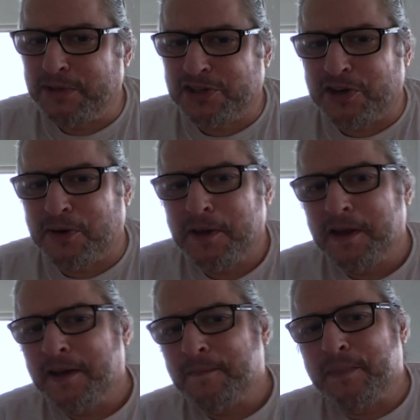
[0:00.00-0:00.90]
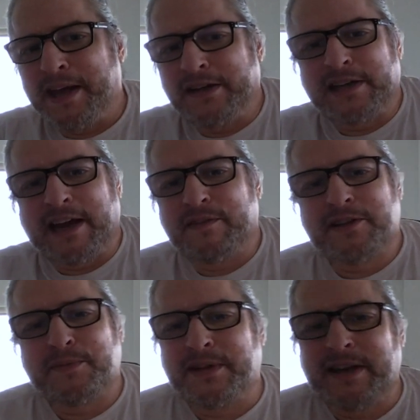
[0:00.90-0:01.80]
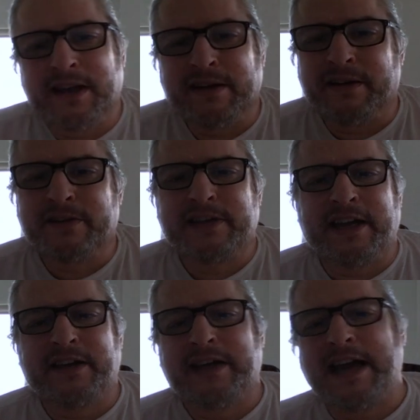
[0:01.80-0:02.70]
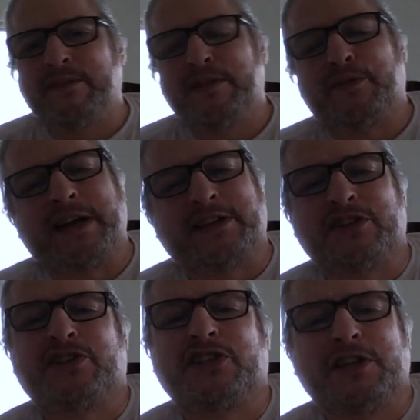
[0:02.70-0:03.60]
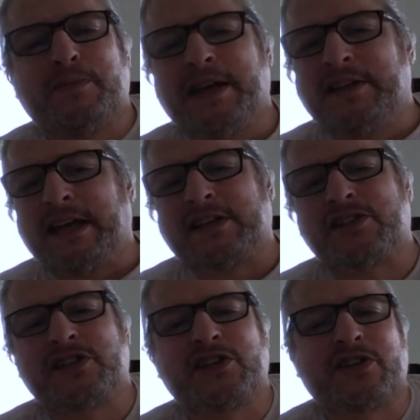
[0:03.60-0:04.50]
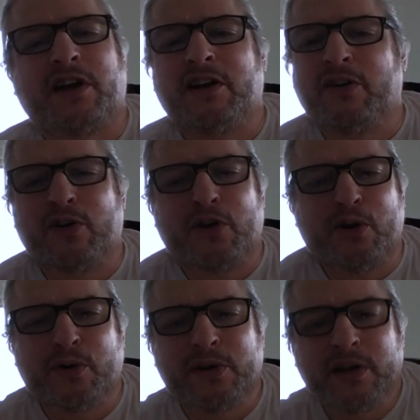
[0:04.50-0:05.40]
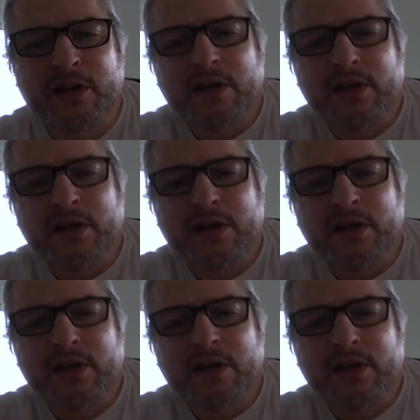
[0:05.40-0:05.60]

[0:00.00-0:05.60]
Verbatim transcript: So, man, having them together and having the fact that she made that decision on her own,